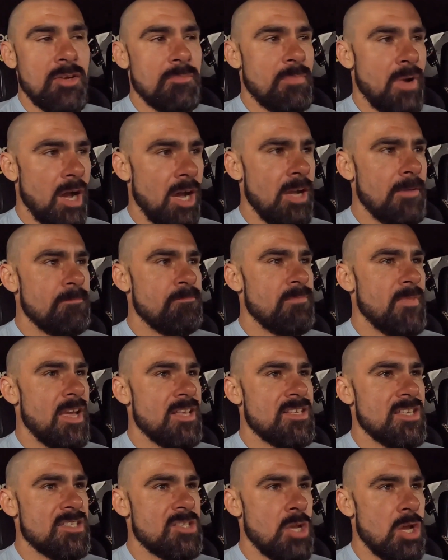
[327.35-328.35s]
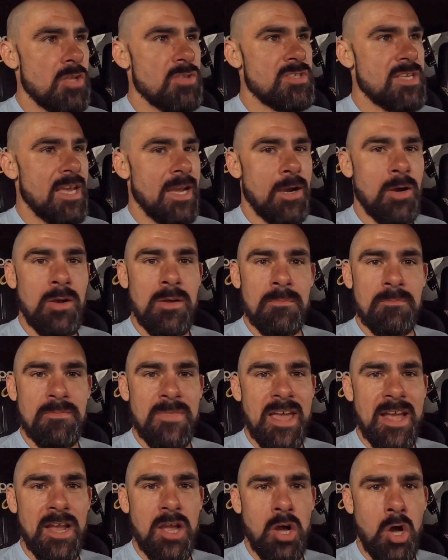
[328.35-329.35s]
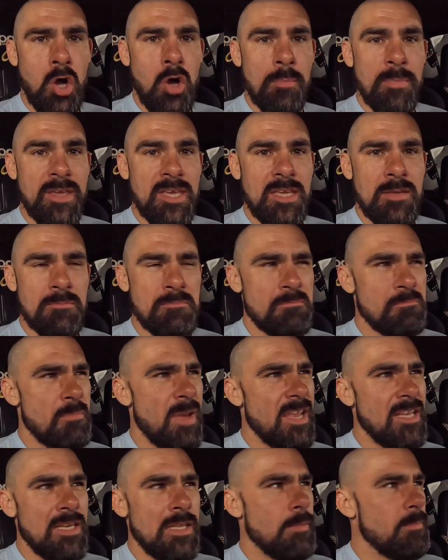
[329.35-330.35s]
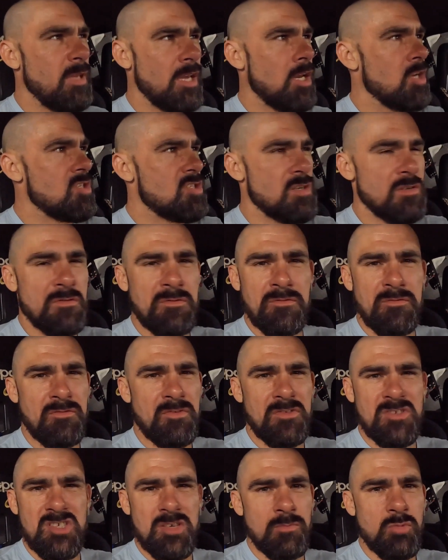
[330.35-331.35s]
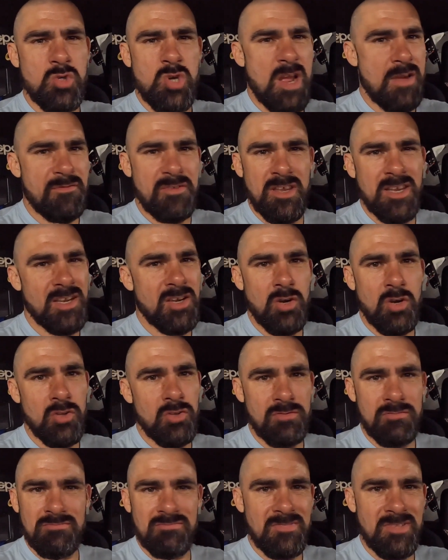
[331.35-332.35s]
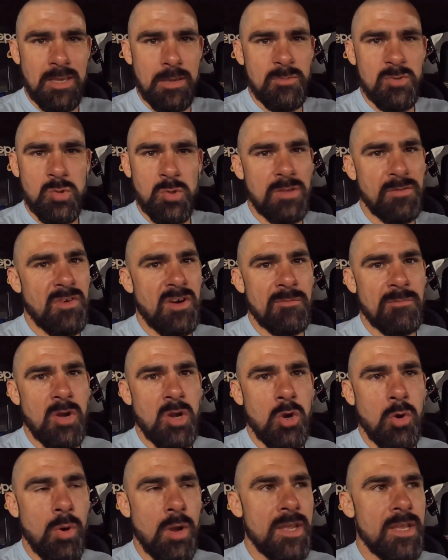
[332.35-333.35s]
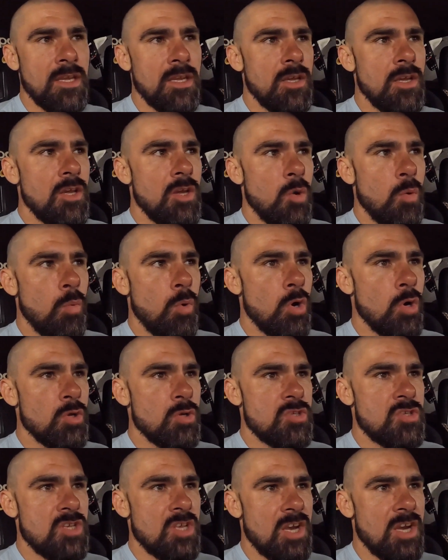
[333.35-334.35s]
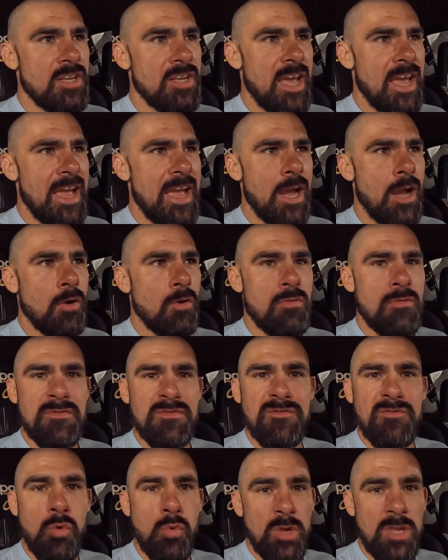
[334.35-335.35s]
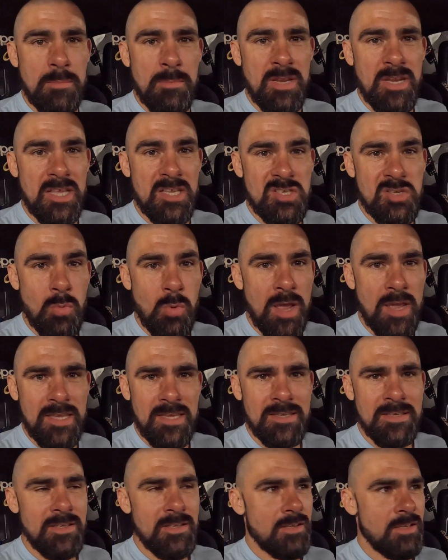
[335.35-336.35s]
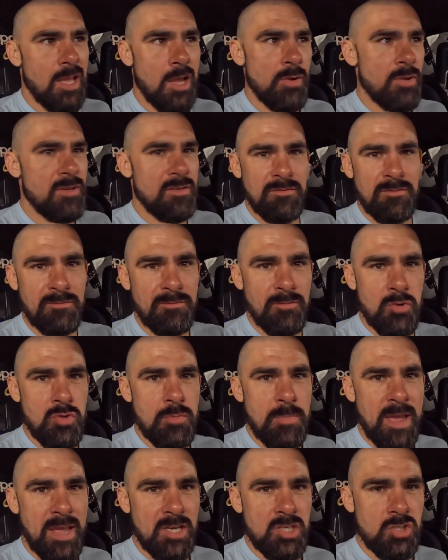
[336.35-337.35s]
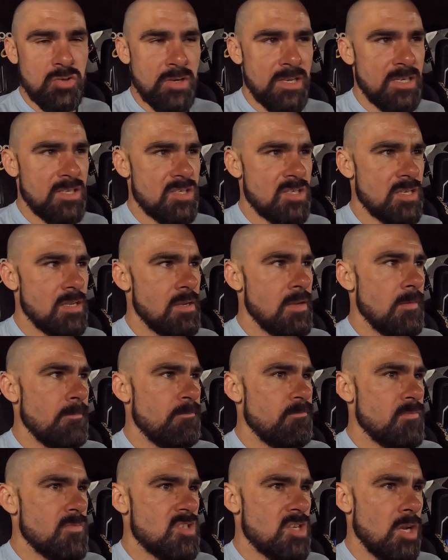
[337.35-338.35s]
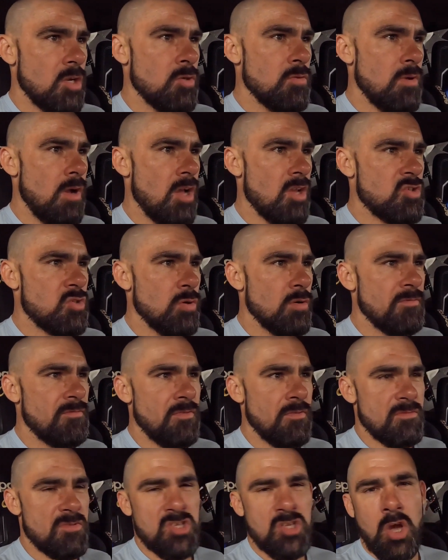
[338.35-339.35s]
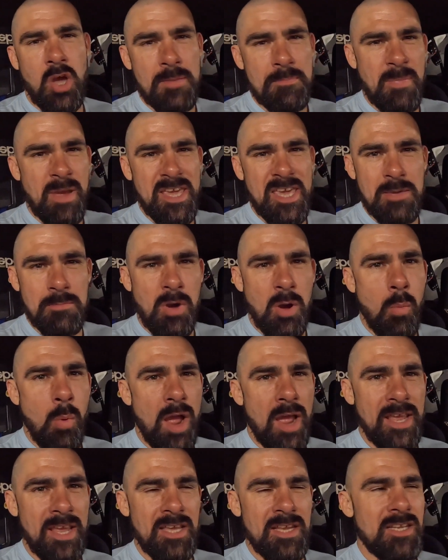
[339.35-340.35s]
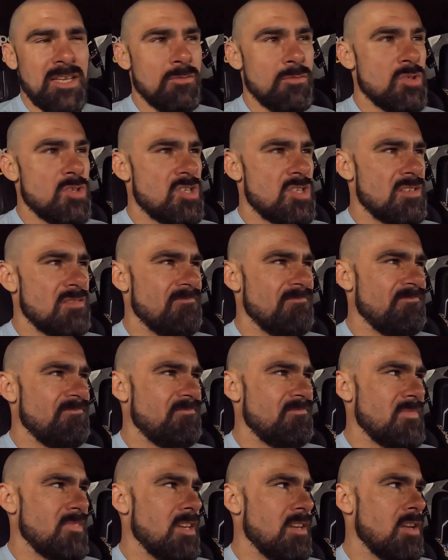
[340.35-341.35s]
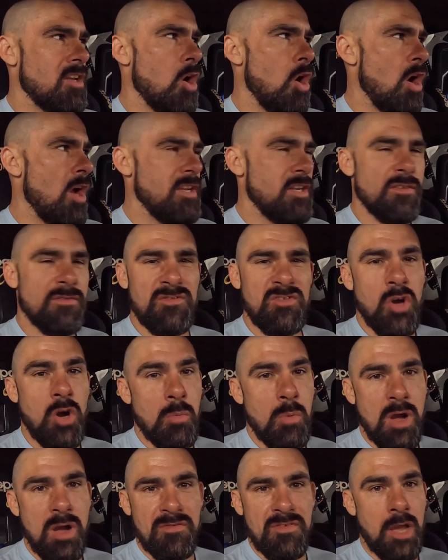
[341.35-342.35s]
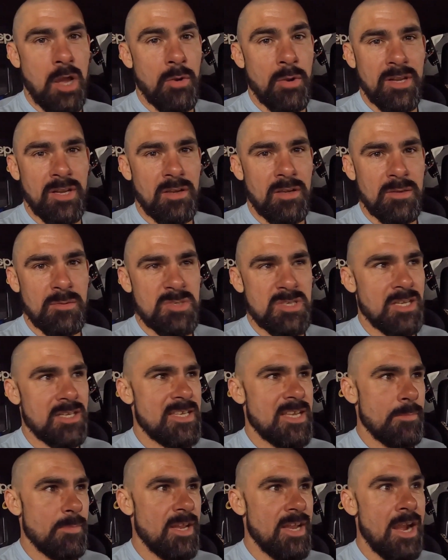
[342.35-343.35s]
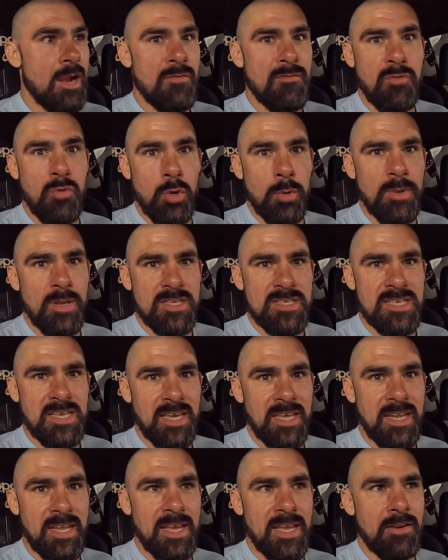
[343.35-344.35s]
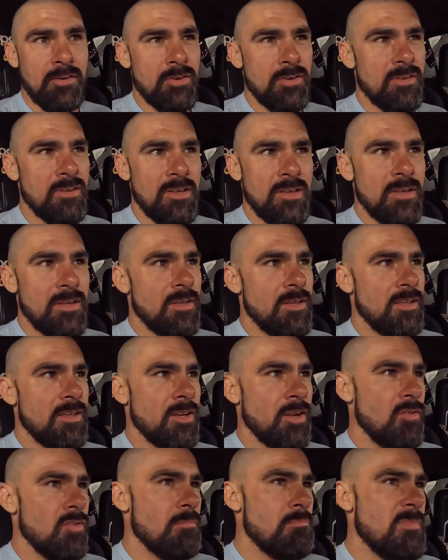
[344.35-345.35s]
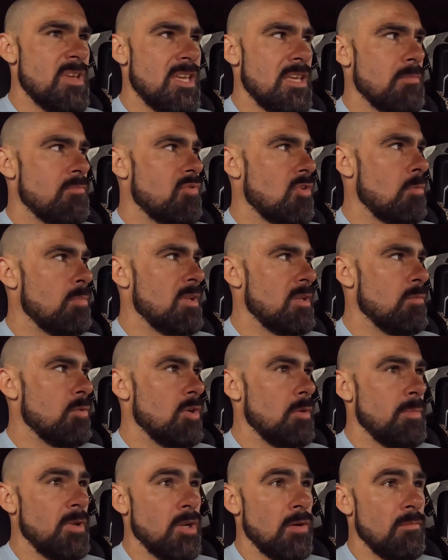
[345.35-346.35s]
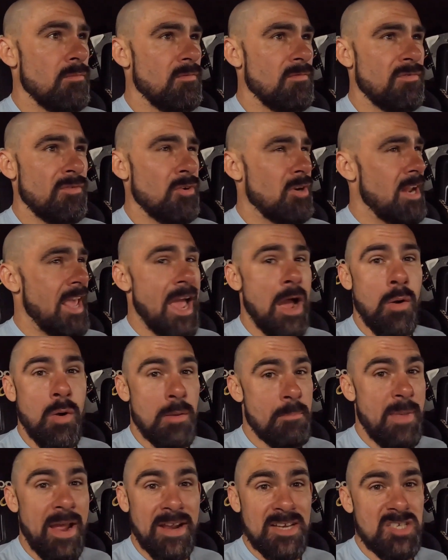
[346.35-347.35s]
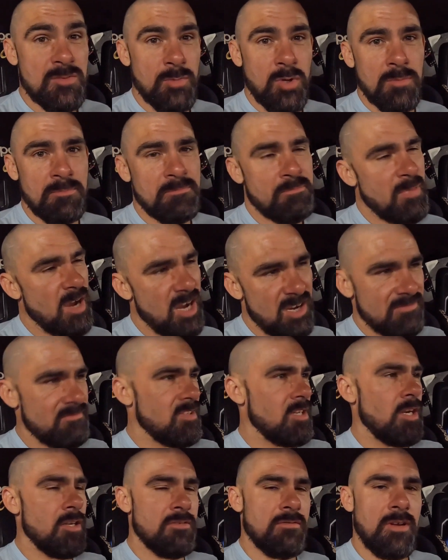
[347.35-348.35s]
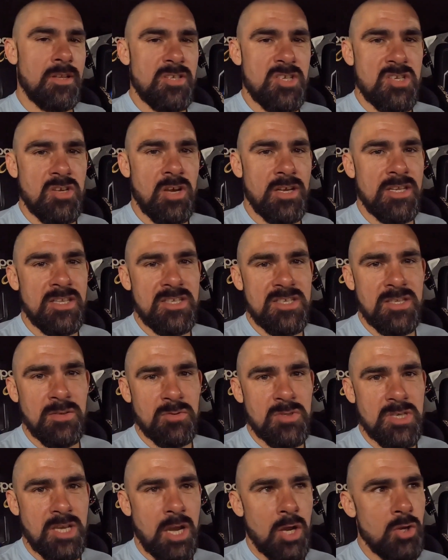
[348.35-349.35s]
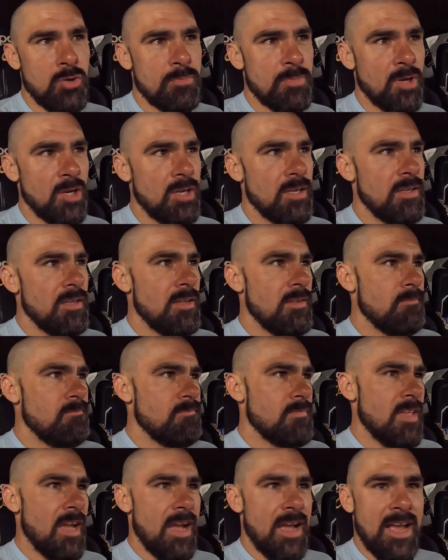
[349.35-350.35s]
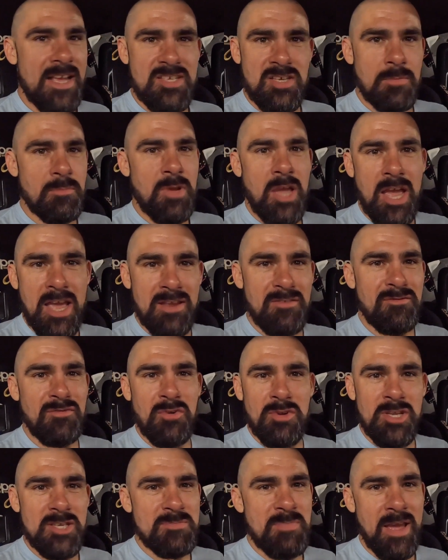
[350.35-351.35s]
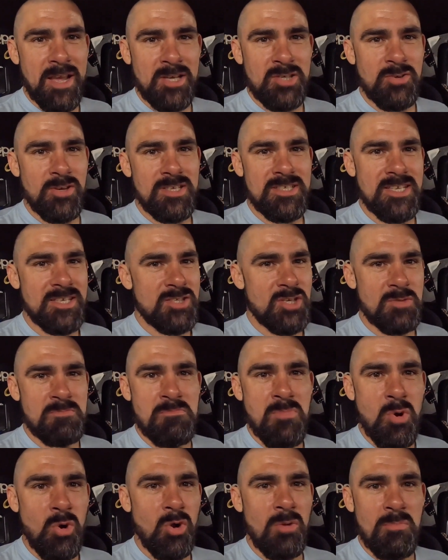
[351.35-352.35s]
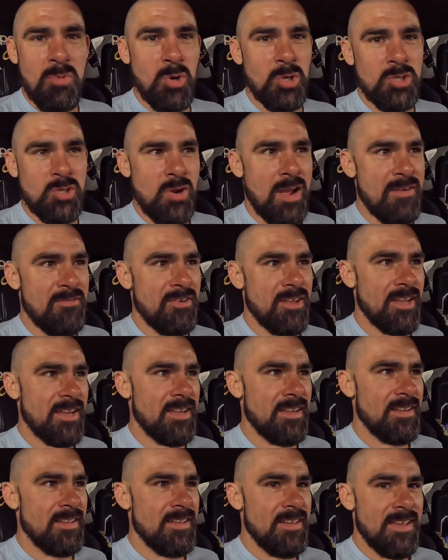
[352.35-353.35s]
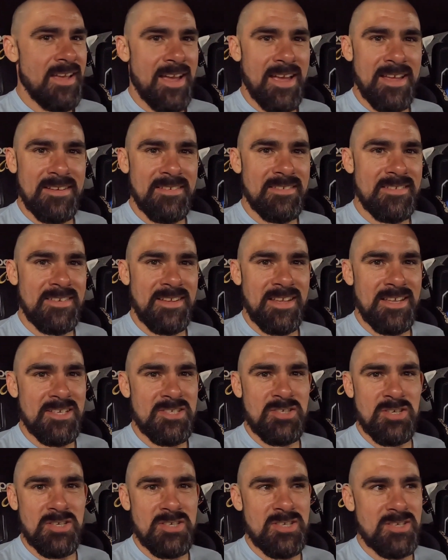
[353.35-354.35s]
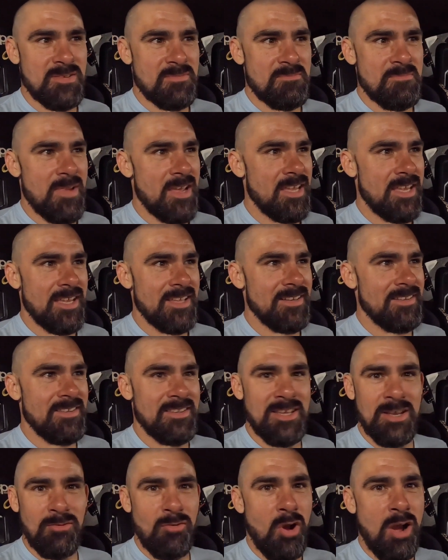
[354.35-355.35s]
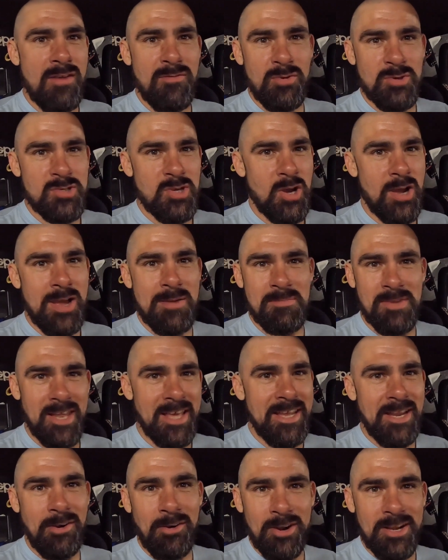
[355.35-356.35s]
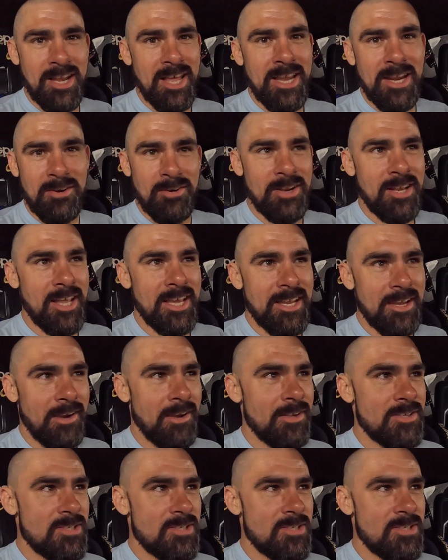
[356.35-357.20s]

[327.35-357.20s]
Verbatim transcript: But as it turns out, that car meet, mainly because of some traffic on the M twenty-five motorway, was an hour and forty minutes away going through the back streets. So I sort of started making my way, and it was kind of not worth going. Like, it was going to take me an hour and forty minutes to get there, and you know, the meet probably would have been on for an hour maximum, but you know, I decided still to go. But as I'm going through these back streets, there's just more and more traffic, and it's just making the arrival time later and later and later.